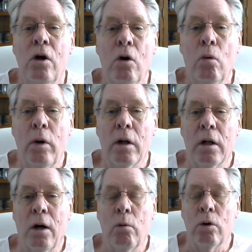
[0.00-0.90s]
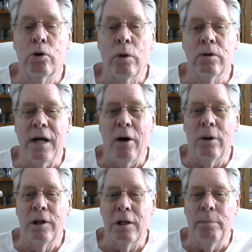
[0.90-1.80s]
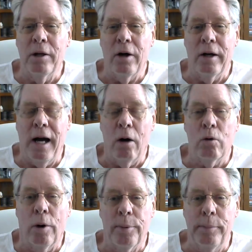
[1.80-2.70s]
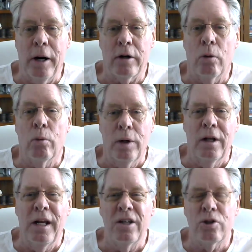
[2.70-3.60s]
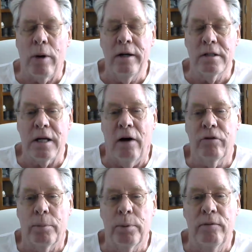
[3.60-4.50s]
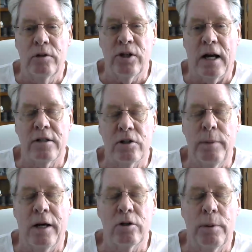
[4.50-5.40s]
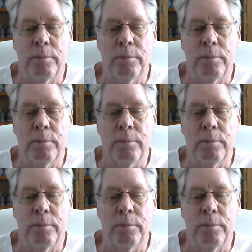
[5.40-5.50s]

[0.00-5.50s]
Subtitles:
we'll drill down a little bit on how corporate America really is trying to solve their privileged access management